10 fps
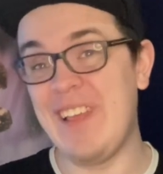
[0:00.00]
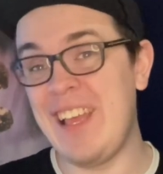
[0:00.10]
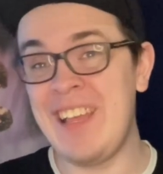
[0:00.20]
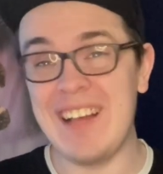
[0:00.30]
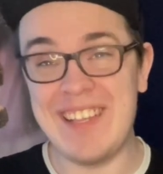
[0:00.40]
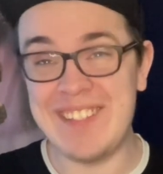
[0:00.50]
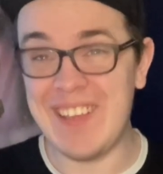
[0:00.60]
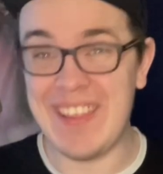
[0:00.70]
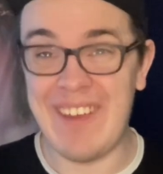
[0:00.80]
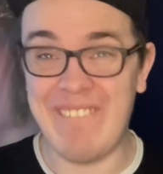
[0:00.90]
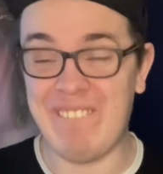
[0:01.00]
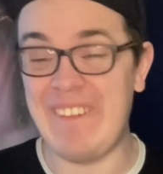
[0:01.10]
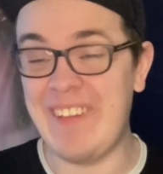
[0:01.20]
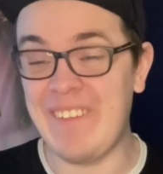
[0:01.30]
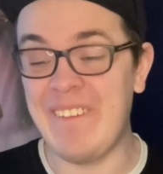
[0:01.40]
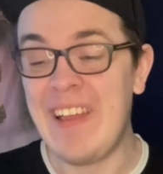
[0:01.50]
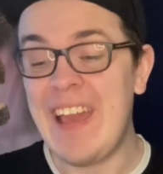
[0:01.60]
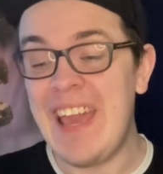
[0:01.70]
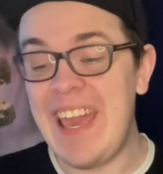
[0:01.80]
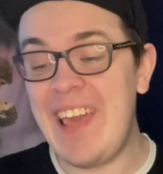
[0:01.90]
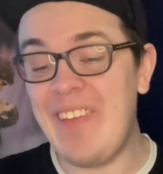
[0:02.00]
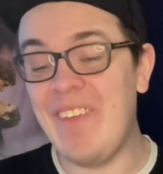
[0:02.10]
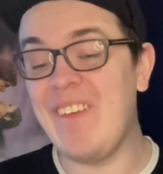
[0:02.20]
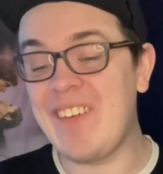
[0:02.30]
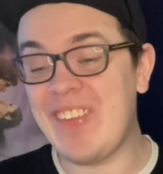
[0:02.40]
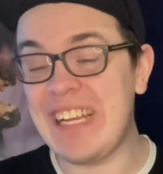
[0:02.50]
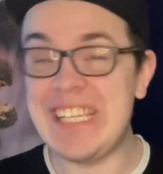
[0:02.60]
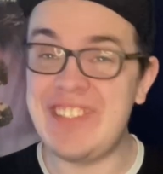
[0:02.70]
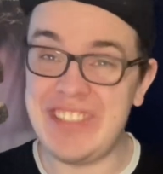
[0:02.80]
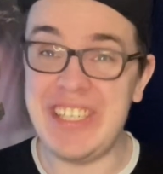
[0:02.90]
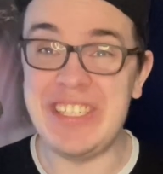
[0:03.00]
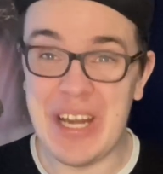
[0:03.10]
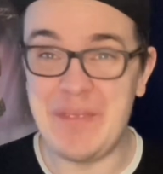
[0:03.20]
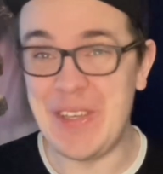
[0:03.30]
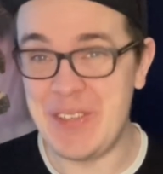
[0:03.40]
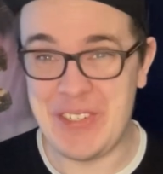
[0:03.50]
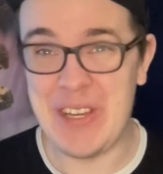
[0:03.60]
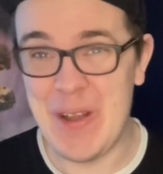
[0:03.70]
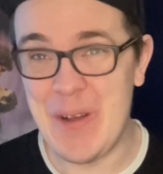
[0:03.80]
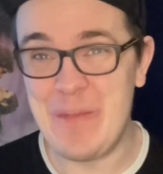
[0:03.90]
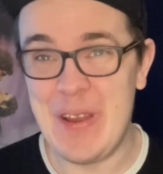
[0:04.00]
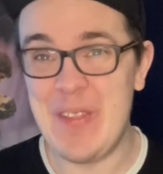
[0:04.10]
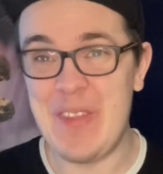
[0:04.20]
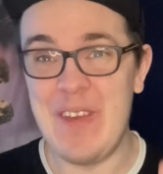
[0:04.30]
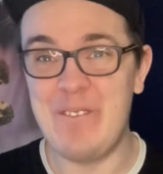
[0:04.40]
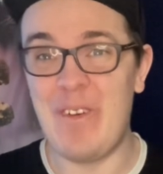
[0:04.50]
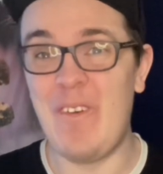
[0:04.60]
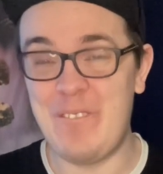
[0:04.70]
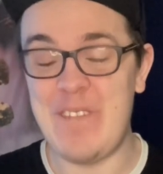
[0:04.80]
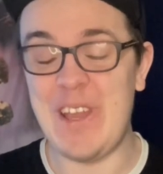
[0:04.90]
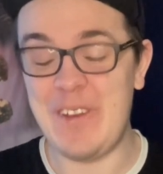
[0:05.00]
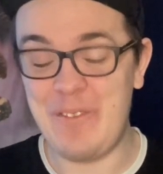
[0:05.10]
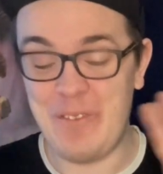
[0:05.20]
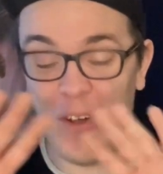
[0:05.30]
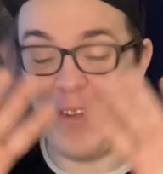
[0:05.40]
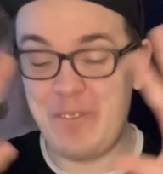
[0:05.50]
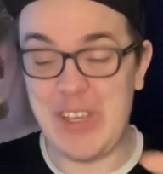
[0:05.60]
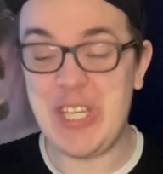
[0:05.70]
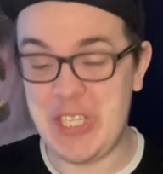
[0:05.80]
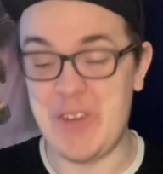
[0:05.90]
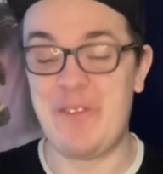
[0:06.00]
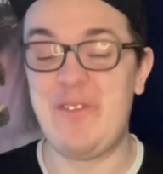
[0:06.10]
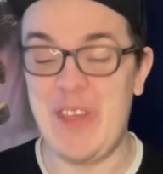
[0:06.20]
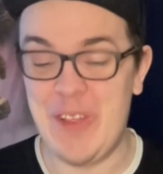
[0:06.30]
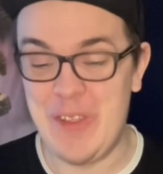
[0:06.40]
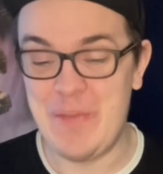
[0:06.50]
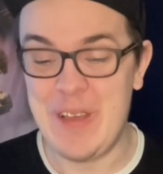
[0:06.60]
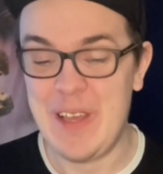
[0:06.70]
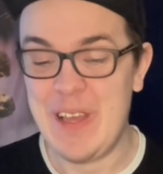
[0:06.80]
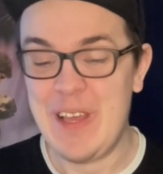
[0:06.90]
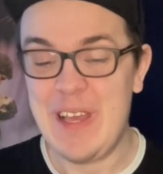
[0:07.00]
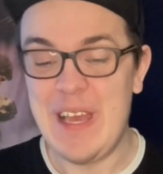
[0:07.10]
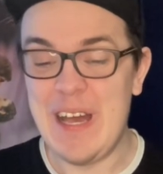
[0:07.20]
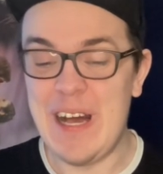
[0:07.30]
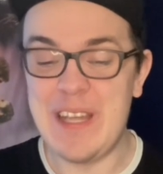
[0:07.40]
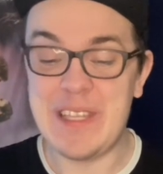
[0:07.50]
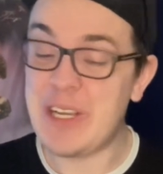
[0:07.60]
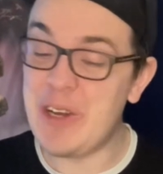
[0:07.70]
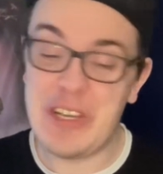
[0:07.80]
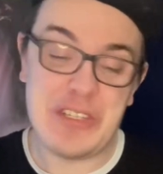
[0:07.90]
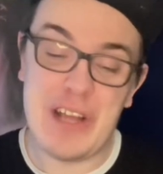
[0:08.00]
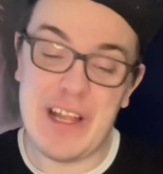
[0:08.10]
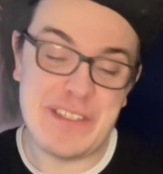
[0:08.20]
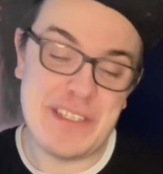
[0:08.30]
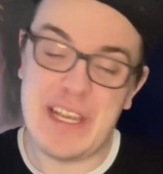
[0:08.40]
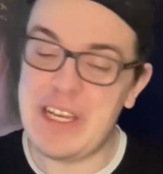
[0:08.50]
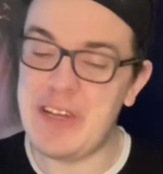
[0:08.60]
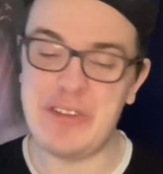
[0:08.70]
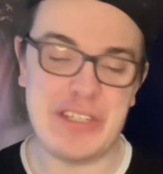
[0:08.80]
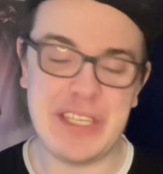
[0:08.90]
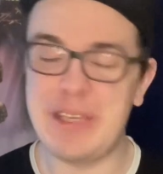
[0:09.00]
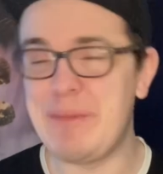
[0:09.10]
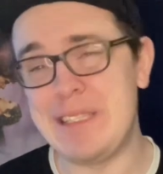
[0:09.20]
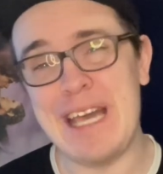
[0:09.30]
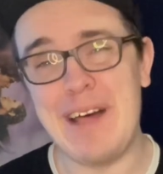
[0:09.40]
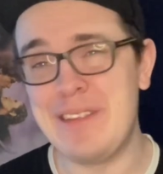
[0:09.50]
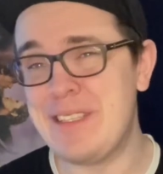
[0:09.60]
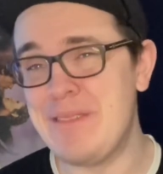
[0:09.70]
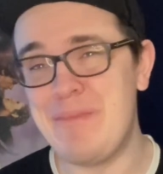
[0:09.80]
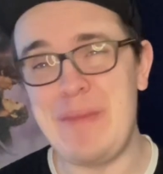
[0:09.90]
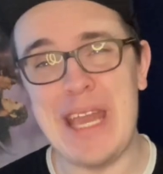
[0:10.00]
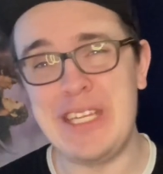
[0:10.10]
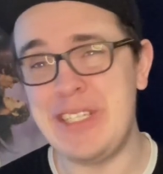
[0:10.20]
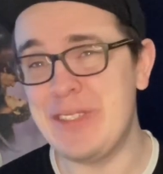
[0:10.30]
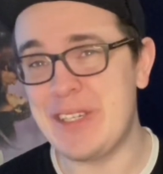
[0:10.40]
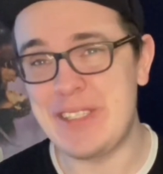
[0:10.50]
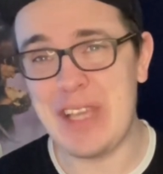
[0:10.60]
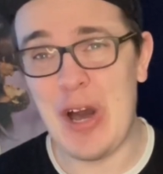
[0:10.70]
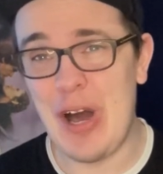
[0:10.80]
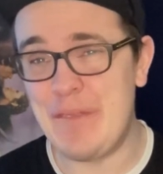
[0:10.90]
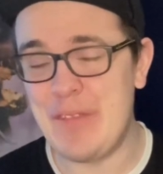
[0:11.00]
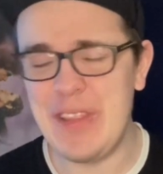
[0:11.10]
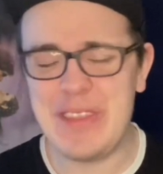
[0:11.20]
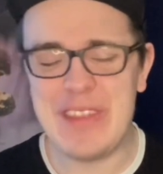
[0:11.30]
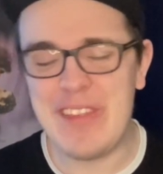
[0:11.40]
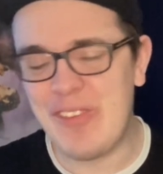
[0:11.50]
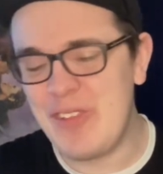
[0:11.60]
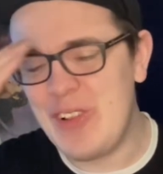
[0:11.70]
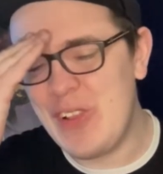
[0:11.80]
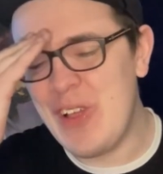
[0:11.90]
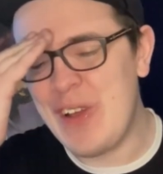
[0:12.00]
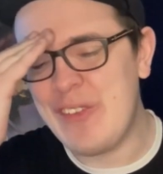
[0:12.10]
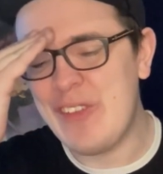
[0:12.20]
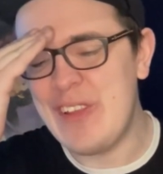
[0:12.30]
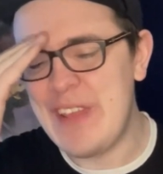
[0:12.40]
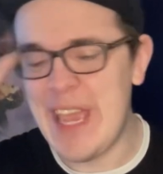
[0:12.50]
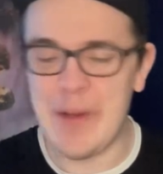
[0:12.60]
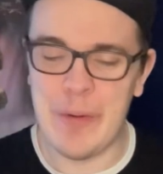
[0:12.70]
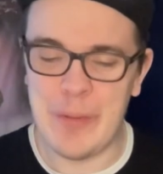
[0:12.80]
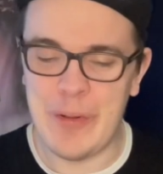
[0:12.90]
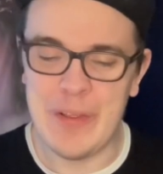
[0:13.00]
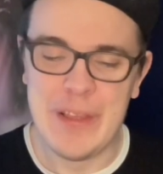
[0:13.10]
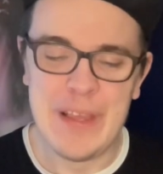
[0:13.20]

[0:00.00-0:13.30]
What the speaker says: I saw that trailer. It looks like a CW show, but it's a full feature film. Dakota Johnson, I know she could be talented. Man, she looks awful. This looks terrible.